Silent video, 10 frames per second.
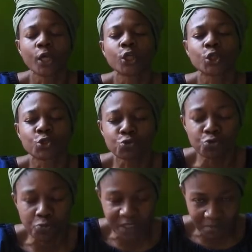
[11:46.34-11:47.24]

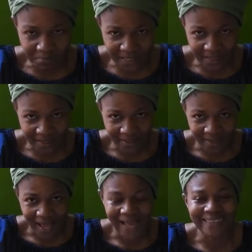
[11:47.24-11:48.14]
human
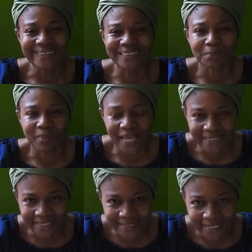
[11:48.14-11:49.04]
being on this
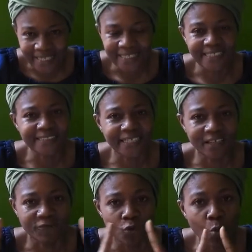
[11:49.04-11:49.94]
planet. They
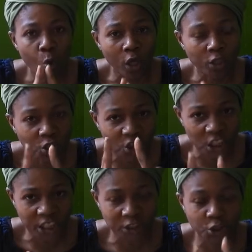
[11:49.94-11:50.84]
said if you want to
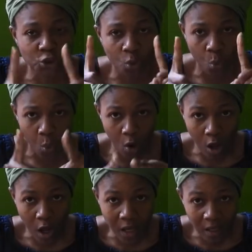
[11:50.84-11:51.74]
change the
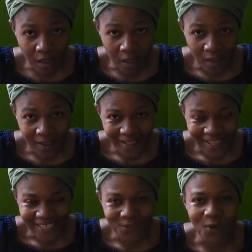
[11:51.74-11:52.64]
world,
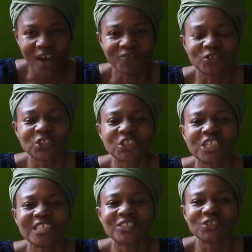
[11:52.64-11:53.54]
you have to
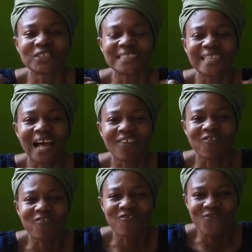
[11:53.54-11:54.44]
change
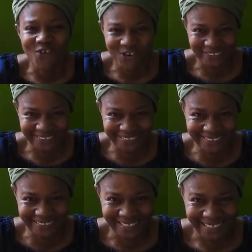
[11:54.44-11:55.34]
yourself
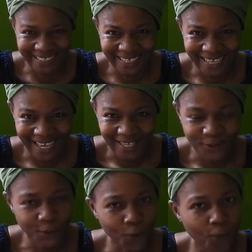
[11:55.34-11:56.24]
first.
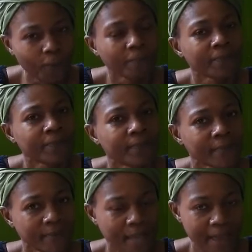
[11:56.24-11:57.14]
So
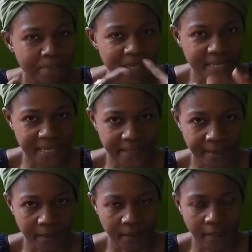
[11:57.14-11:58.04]
I
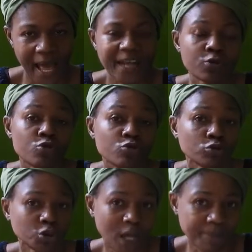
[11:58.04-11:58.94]
begin a
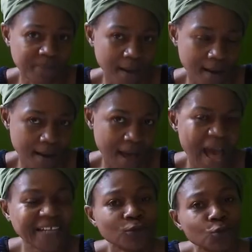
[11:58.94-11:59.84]
new chapter,
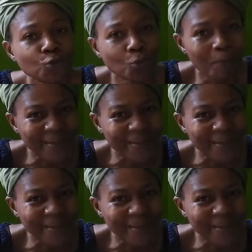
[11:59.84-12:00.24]
a new